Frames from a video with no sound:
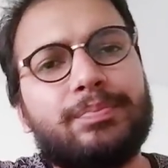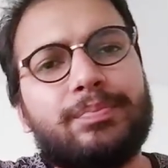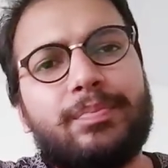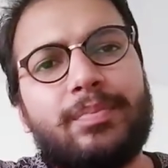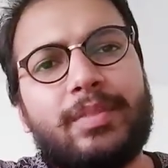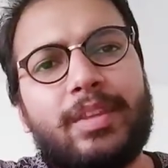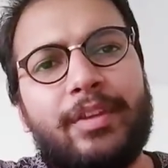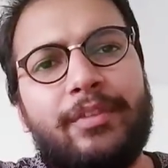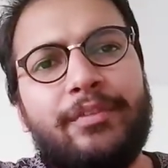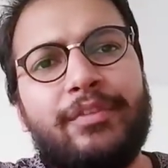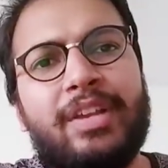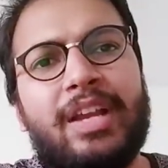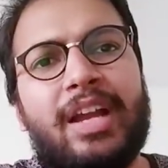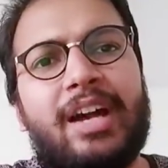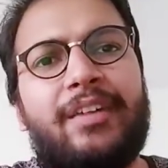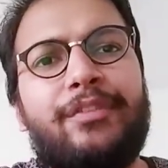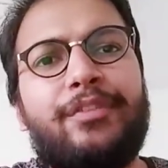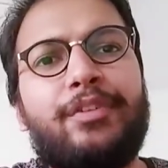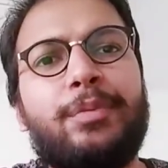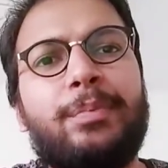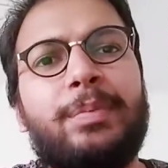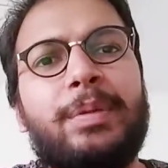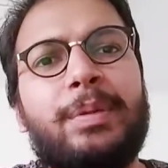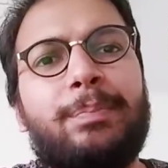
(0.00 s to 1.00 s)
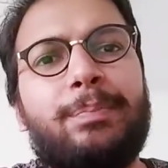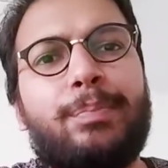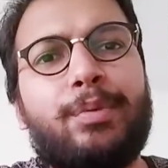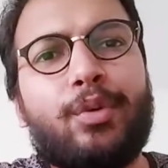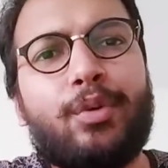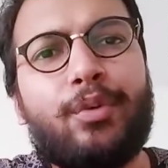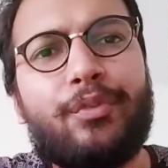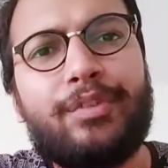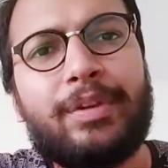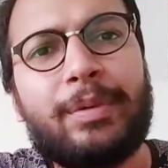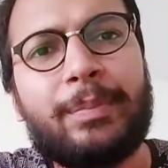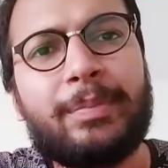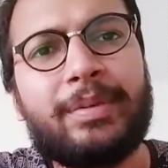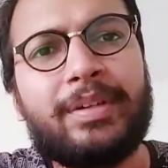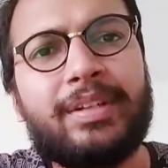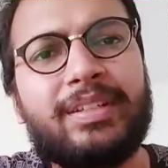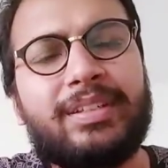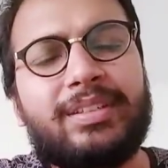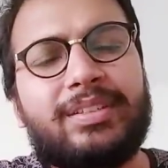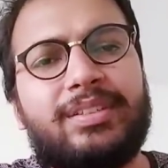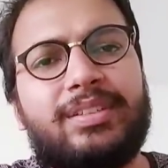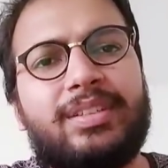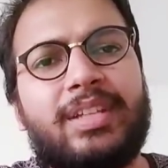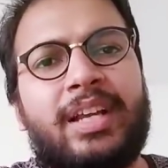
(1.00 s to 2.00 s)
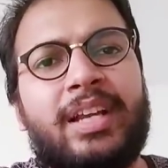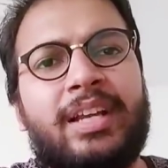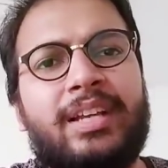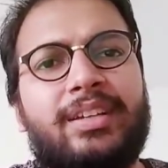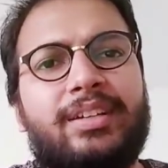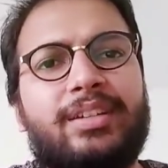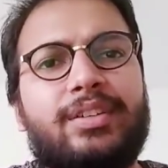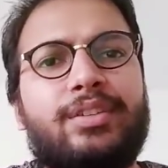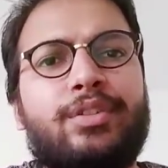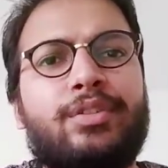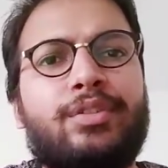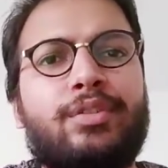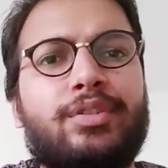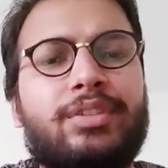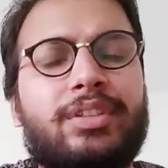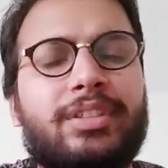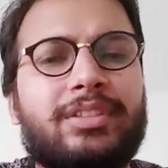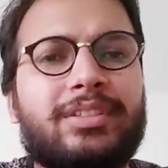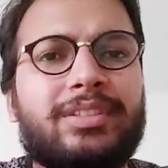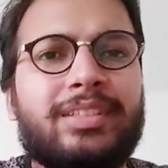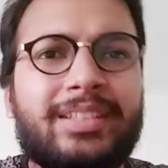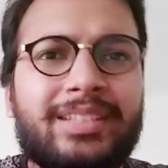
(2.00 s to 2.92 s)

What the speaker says: we have to be pro-feminist and go through.